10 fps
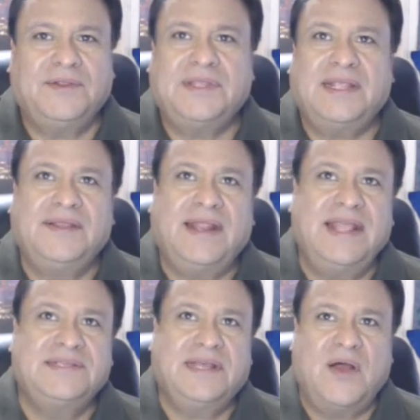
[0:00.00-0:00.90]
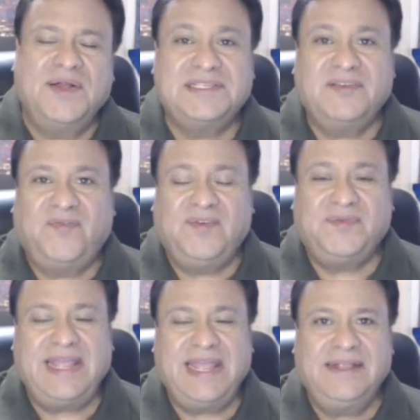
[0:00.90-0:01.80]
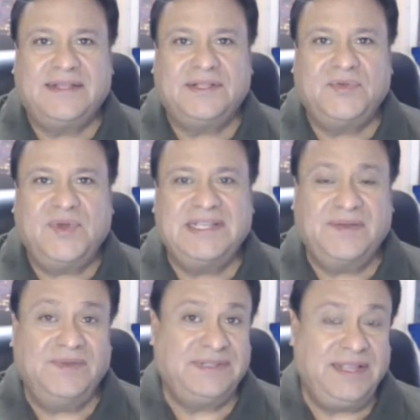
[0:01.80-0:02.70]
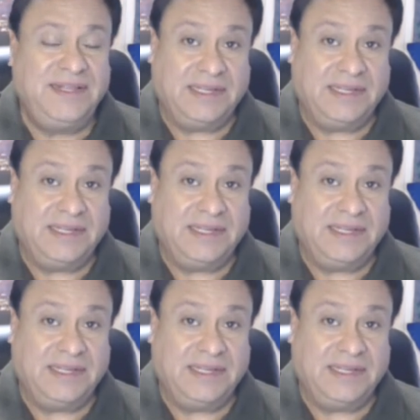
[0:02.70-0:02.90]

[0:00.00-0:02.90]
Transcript: Today is August the 15th, 2017.